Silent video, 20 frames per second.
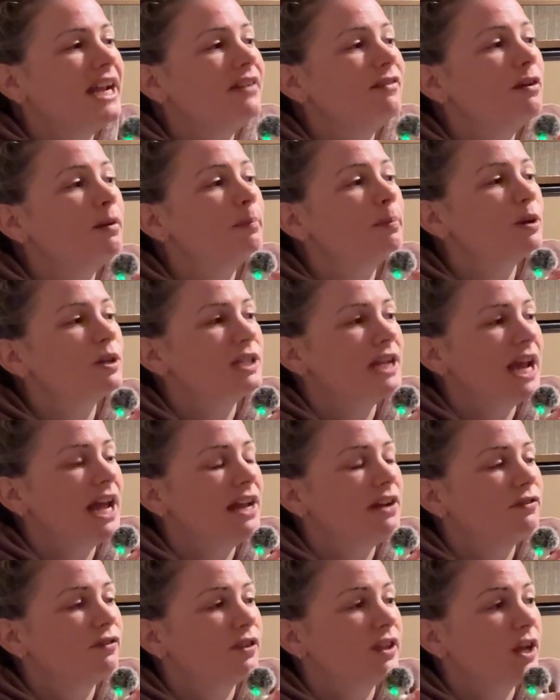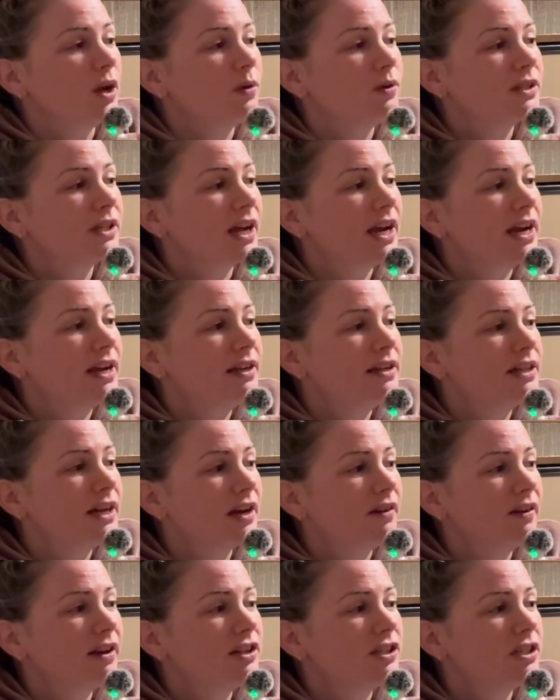even pretend for the outside
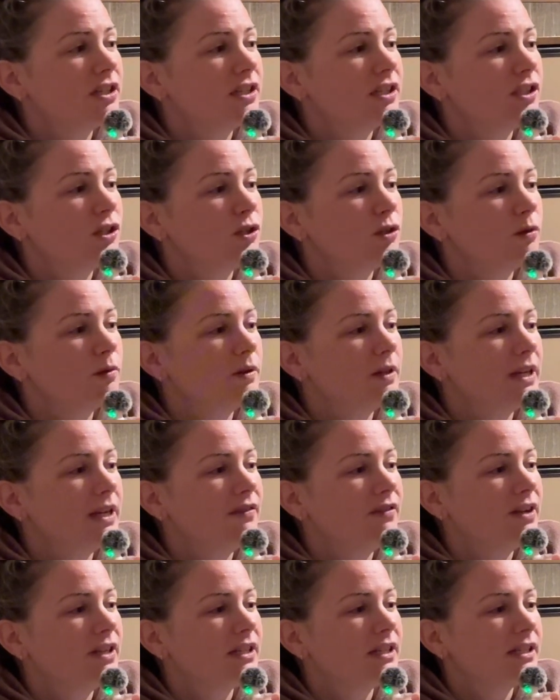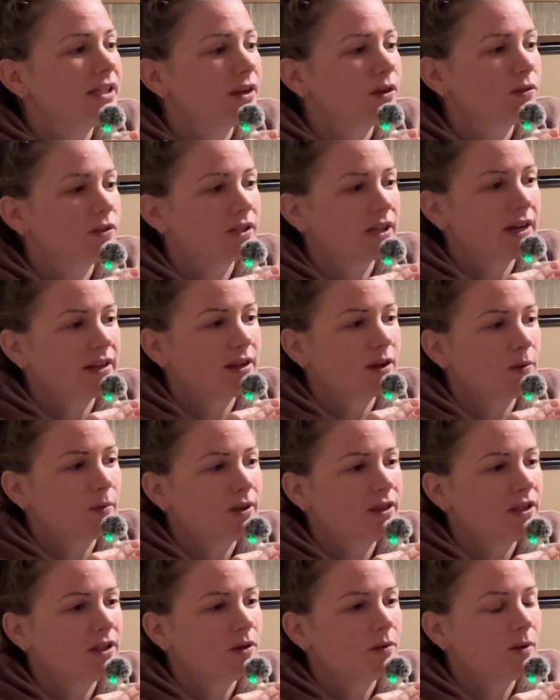decorations to even sit outside there
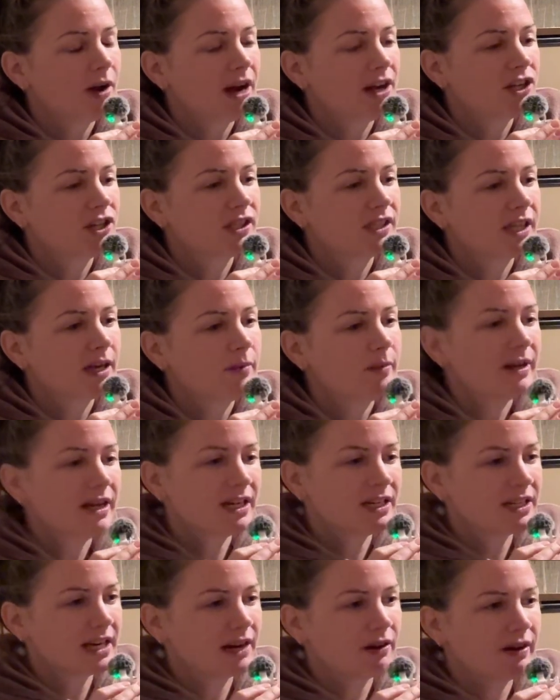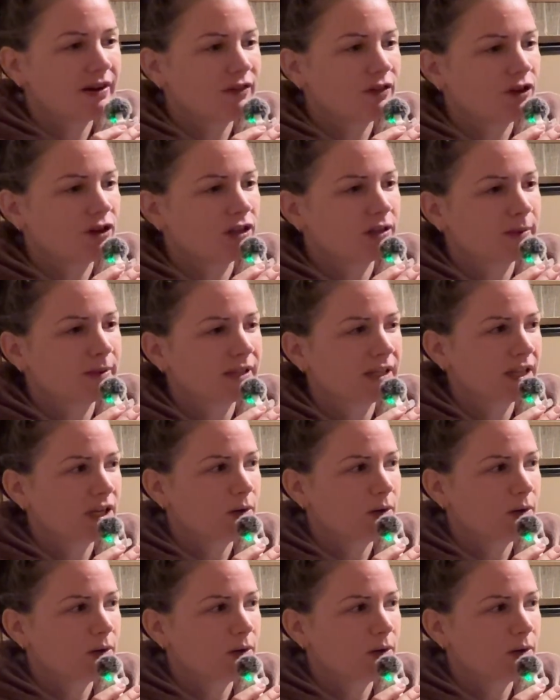with you. I just say we need to decorate for Christmas, and